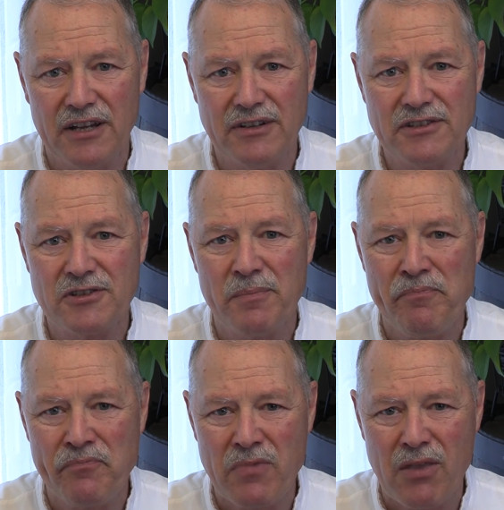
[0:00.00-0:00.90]
carrots.
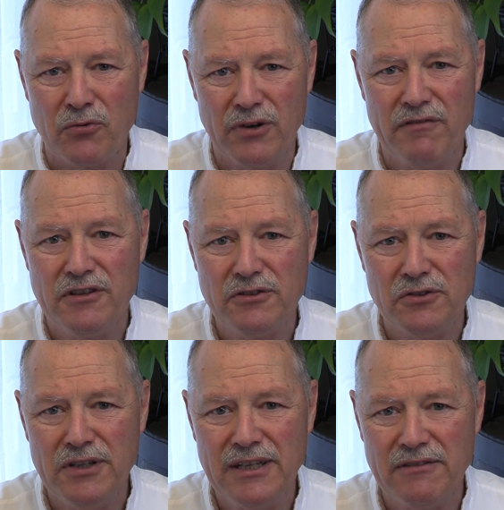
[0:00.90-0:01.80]
Wherever you're
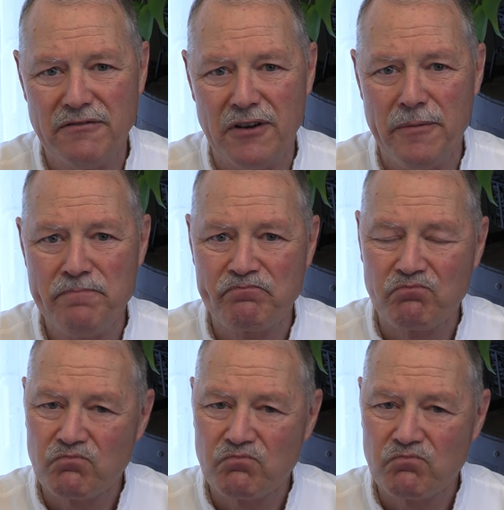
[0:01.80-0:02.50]
tuning in from,